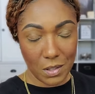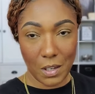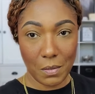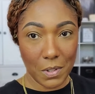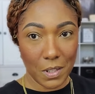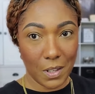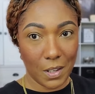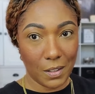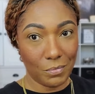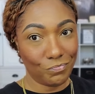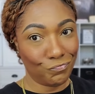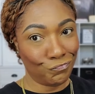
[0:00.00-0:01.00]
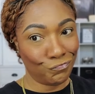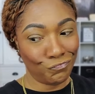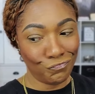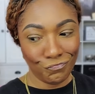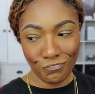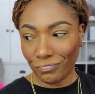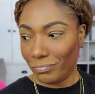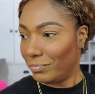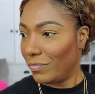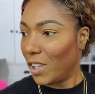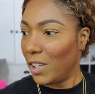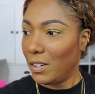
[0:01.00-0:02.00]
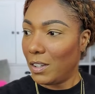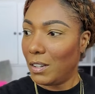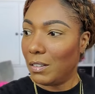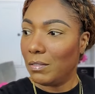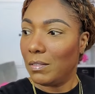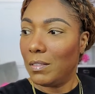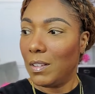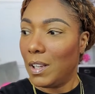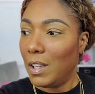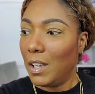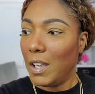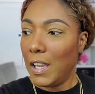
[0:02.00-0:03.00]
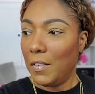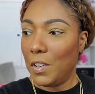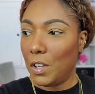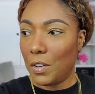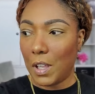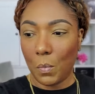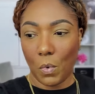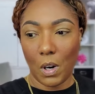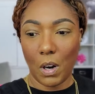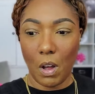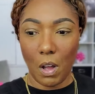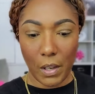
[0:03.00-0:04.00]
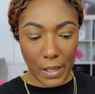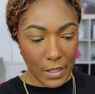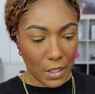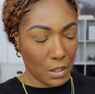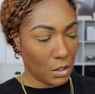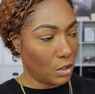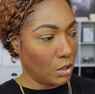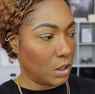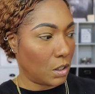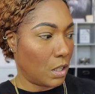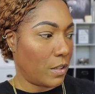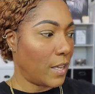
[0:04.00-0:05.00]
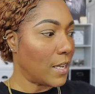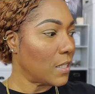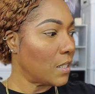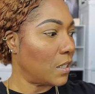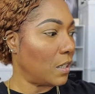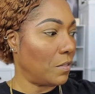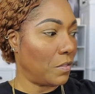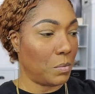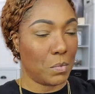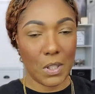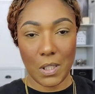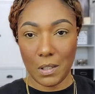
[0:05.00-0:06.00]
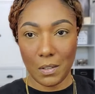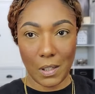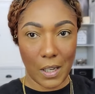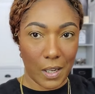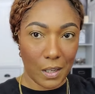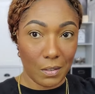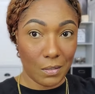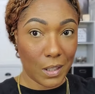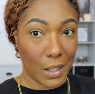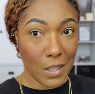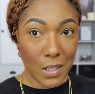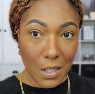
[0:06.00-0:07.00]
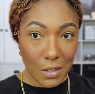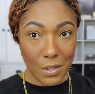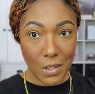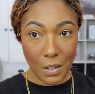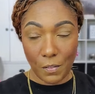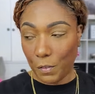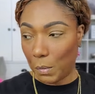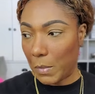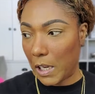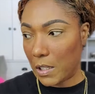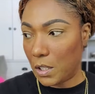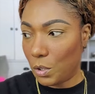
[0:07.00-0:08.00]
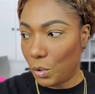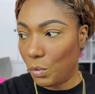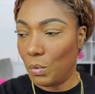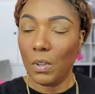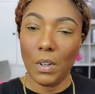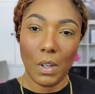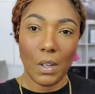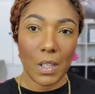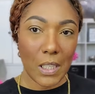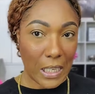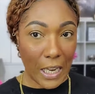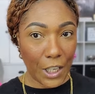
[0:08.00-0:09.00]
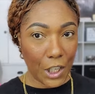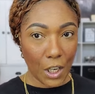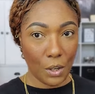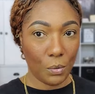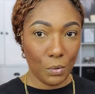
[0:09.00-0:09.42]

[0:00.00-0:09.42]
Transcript: And I was like, mm, you know, even though they weren't all identical and all that stuff, it was still like, okay, it's close enough for me to say no.